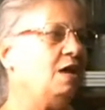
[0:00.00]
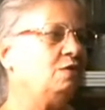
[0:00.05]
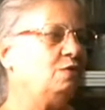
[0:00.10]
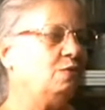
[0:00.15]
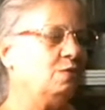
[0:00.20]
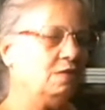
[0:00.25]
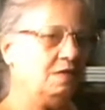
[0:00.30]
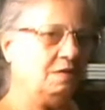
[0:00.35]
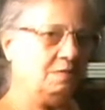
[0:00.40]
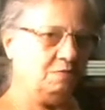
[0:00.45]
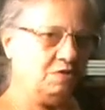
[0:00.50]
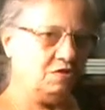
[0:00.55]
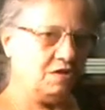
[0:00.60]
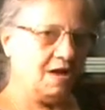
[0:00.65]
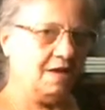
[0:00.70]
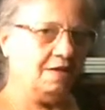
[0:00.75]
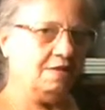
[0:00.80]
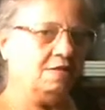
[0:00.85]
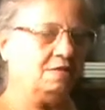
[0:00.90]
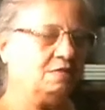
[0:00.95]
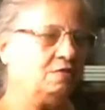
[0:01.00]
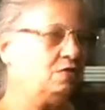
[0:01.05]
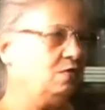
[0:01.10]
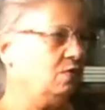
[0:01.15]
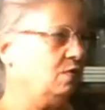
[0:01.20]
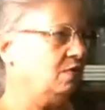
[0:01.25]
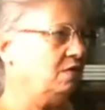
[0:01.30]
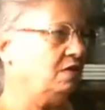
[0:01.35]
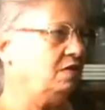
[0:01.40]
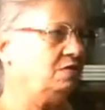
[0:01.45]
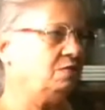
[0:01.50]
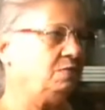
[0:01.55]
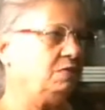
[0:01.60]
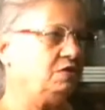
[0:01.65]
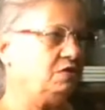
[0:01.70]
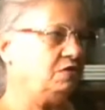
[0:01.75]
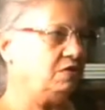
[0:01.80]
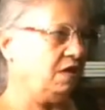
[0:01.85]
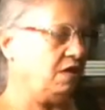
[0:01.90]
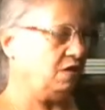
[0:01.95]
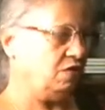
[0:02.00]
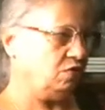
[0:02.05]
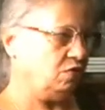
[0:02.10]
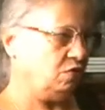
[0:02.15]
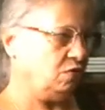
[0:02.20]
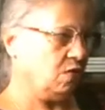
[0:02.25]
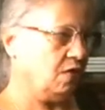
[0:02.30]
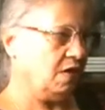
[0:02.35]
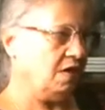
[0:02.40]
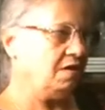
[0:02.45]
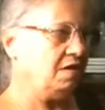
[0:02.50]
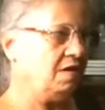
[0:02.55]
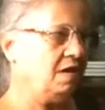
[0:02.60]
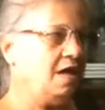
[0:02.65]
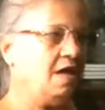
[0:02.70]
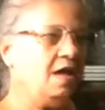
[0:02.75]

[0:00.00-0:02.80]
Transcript: told them jungle stories which they enjoyed.